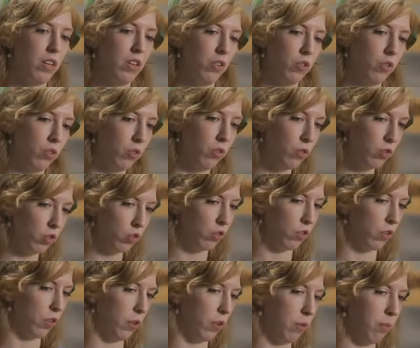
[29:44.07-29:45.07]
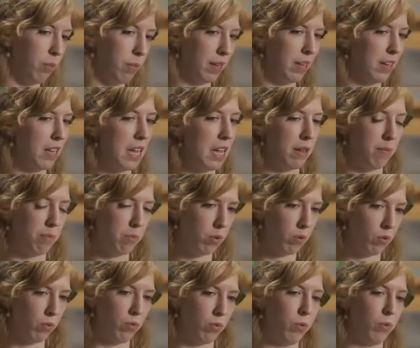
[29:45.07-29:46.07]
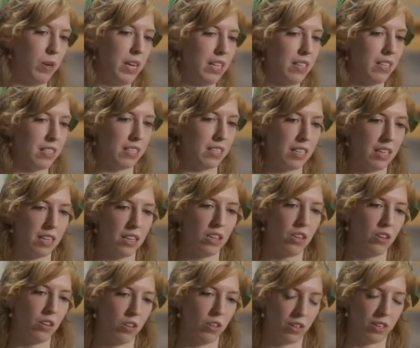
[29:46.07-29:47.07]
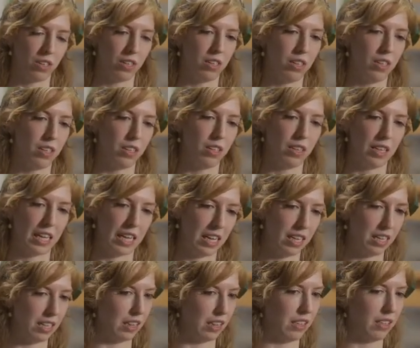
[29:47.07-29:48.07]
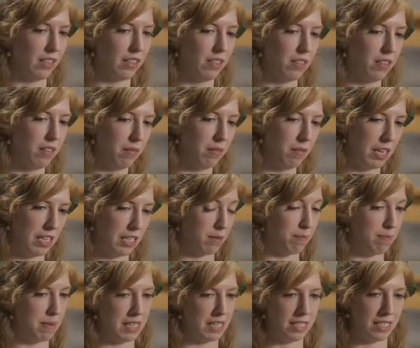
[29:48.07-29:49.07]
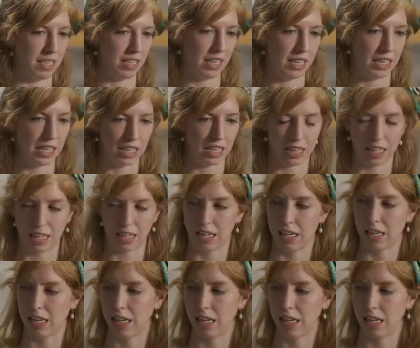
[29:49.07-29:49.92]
neutral, but in a beautiful way. It doesn't look like it's missing anything.